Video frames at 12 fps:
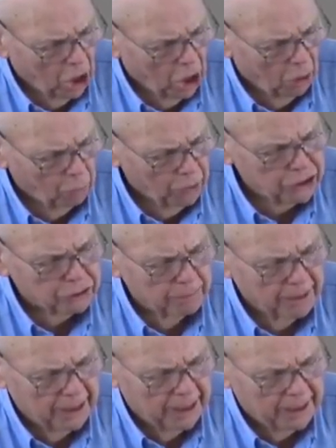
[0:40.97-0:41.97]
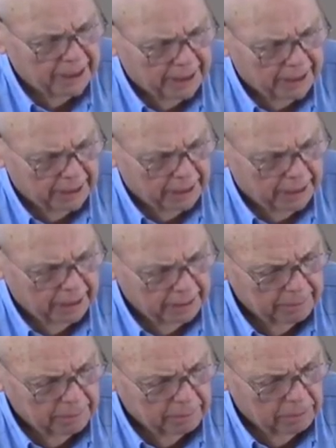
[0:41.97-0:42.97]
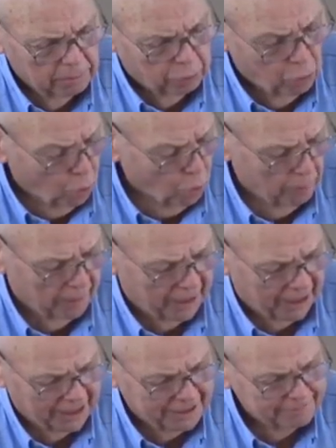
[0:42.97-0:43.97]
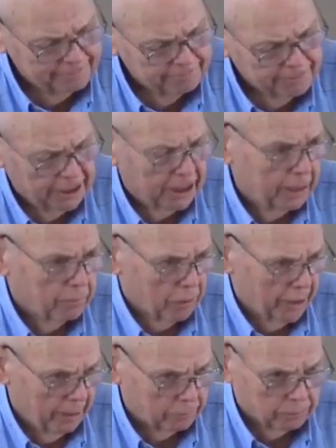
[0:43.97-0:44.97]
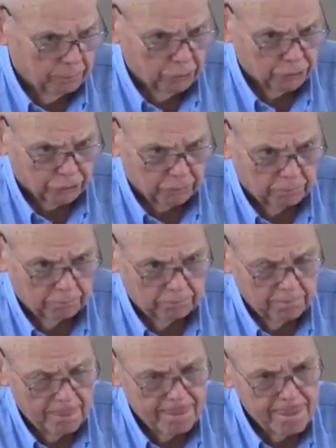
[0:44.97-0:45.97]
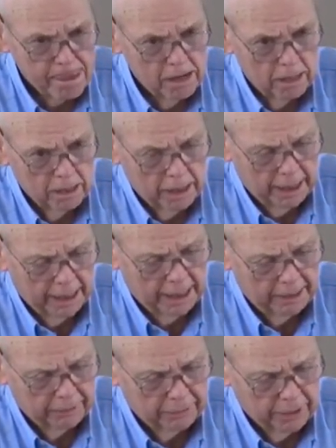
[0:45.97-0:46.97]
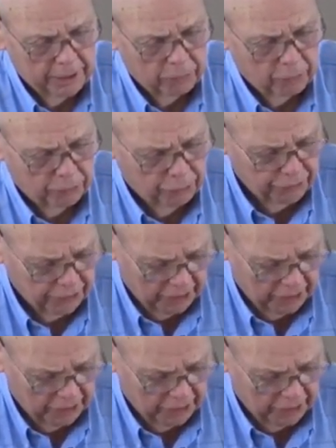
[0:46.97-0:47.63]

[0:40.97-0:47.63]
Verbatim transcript: a rich man and a poor man in Abraham's bosom. And uh, we would